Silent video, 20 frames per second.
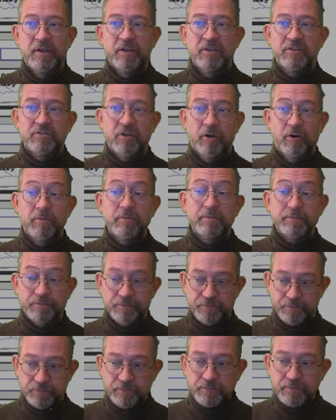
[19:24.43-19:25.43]
So
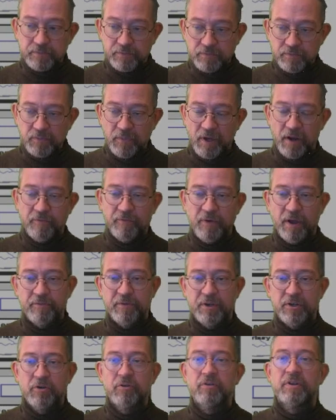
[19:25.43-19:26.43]
when
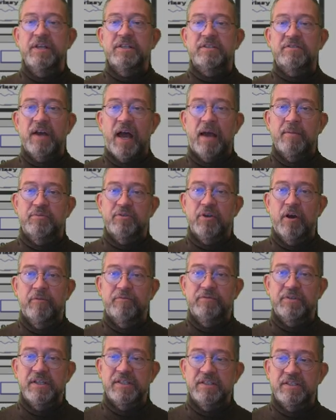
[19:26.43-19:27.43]
we do this type
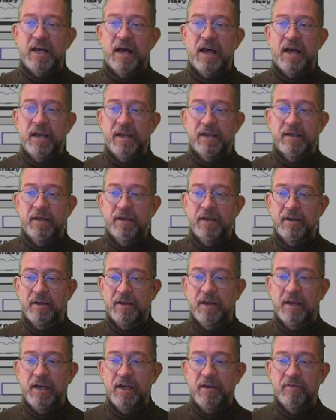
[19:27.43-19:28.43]
of design,
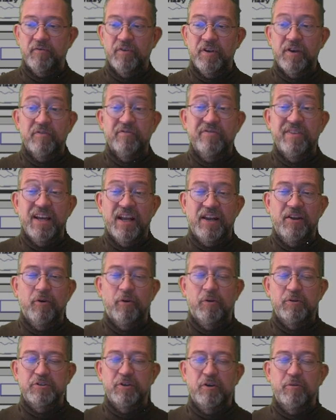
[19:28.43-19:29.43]
we're really
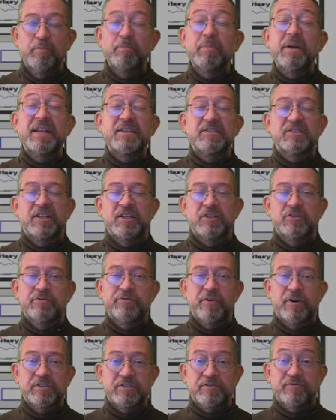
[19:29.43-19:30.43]
also pinching
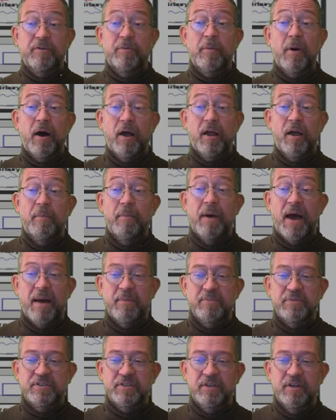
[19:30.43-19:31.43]
trust from our
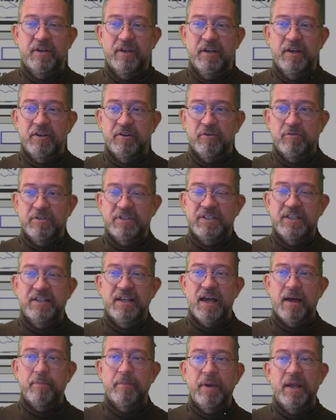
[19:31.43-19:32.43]
maps. You'll see
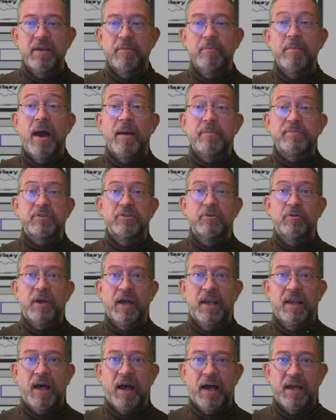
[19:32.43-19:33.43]
that many maps look
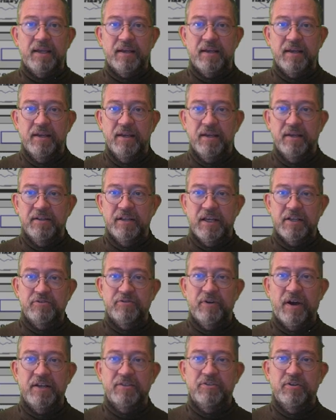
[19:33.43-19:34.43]
alike. They
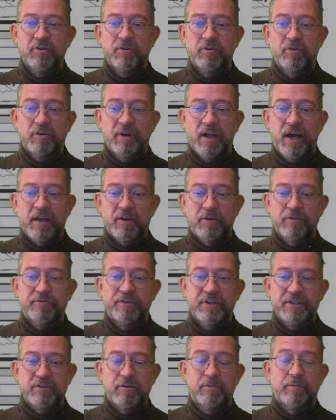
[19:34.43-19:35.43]
try to look like
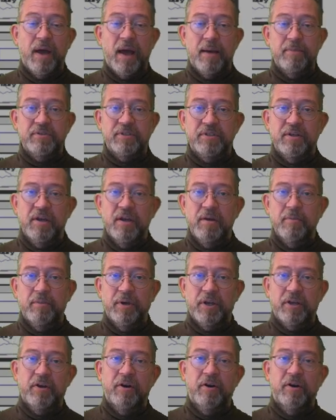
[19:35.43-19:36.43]
official maps,
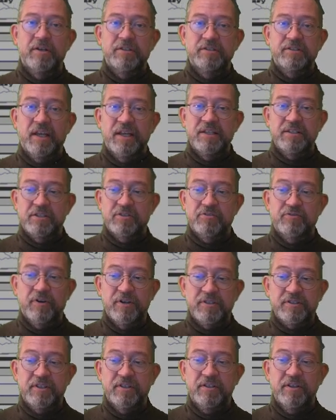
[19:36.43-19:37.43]
because there's a
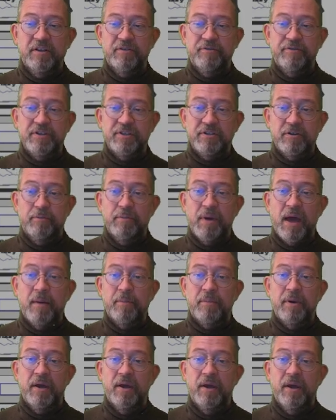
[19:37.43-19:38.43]
trust in the official
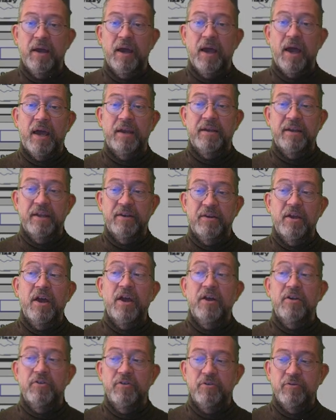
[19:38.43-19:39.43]
map and then
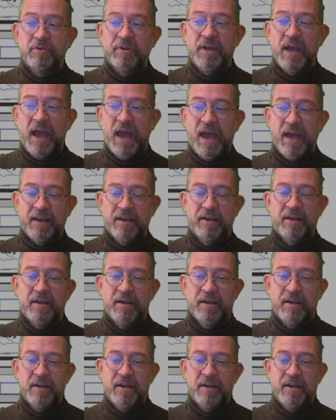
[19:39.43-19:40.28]
you can